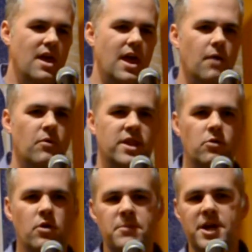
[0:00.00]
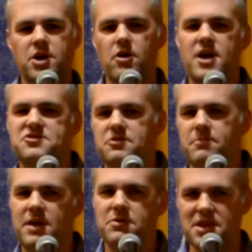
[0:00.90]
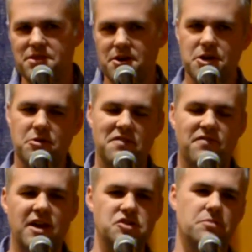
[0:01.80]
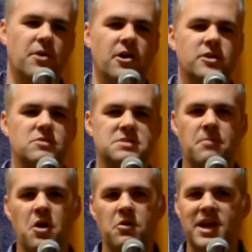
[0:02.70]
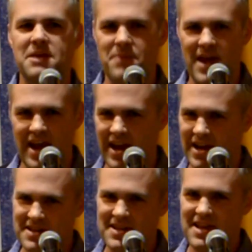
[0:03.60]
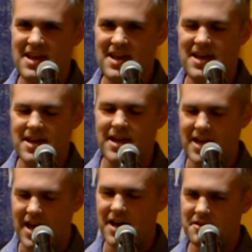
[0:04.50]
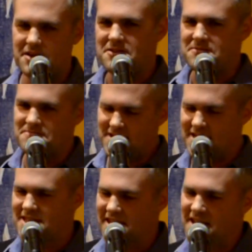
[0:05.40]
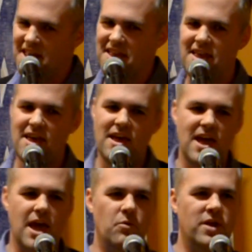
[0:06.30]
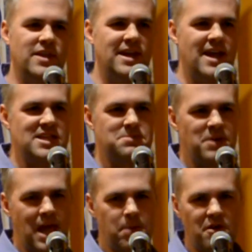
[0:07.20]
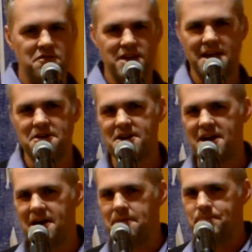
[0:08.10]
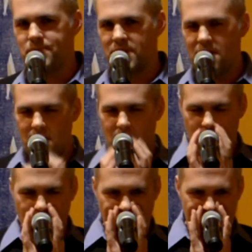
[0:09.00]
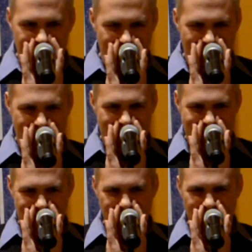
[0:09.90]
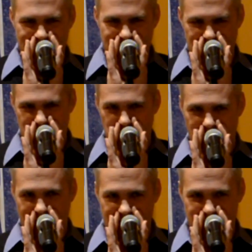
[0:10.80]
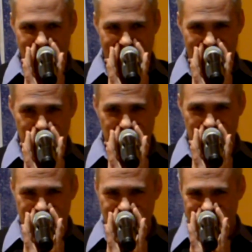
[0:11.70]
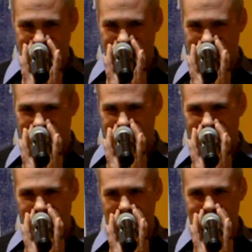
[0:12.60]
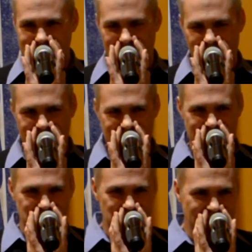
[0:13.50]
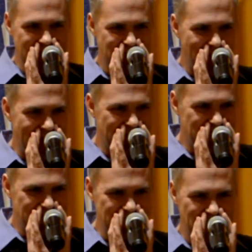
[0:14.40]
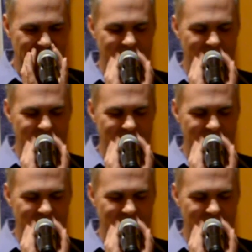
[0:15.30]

And when the woman across from me with the third degree facial burns was moaning in pain, got a little dizzy. And when the announcement came over the intercom, uh, housekeeping to the triage bathroom, housekeeping to the triage bathroom,